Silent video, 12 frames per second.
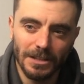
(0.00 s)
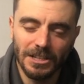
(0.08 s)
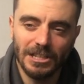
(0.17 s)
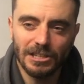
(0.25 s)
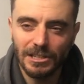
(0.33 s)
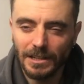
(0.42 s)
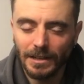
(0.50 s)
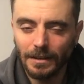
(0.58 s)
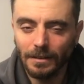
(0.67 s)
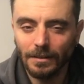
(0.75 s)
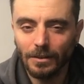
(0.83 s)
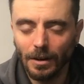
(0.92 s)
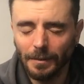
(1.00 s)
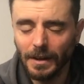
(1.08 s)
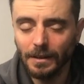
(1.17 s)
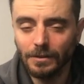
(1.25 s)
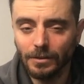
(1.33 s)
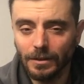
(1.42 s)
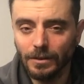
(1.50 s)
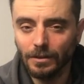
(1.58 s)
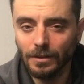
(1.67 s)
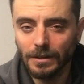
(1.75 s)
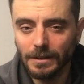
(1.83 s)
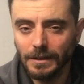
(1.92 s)
easier coming into the
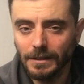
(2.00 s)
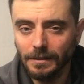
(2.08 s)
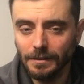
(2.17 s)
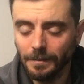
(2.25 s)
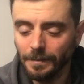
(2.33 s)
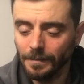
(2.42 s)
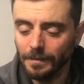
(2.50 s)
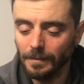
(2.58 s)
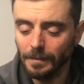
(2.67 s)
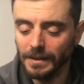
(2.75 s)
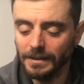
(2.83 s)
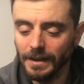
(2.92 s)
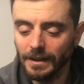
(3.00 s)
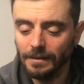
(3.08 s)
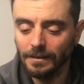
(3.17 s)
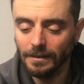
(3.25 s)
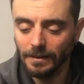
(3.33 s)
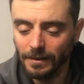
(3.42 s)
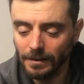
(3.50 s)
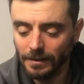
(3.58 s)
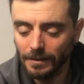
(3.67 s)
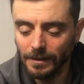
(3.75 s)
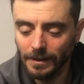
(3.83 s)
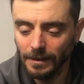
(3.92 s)
corner, but then
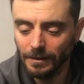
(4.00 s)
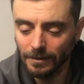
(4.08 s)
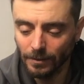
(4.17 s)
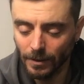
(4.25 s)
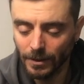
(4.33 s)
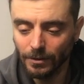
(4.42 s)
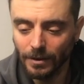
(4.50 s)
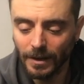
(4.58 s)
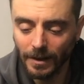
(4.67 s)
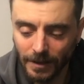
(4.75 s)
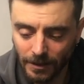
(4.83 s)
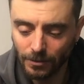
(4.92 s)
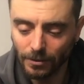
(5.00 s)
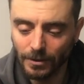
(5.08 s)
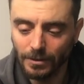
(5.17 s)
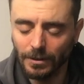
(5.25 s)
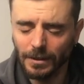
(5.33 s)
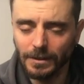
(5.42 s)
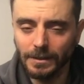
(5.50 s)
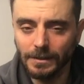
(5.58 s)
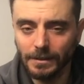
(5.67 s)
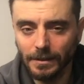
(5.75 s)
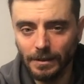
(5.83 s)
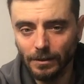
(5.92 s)
when you're into the corner,
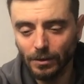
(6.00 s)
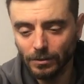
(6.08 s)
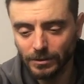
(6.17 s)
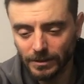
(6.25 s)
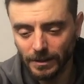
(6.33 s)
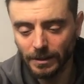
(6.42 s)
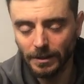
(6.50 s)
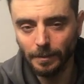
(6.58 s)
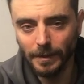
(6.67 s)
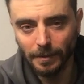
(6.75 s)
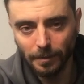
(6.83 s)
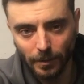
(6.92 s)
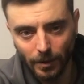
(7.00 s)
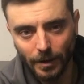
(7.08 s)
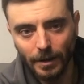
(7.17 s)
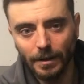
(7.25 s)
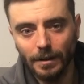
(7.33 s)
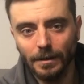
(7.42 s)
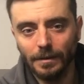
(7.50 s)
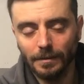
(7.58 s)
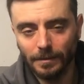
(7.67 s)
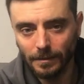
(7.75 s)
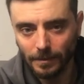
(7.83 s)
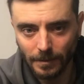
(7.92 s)
it goes a little bit more
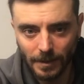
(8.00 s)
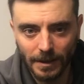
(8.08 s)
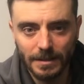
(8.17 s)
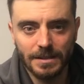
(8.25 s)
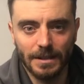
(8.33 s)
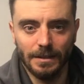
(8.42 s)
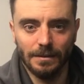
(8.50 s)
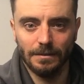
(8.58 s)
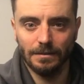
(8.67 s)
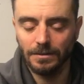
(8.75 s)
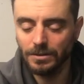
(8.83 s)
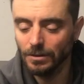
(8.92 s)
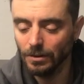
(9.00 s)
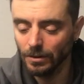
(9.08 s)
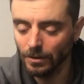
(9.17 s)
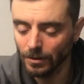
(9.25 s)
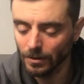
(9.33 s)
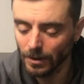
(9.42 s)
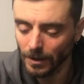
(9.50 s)
inside. So,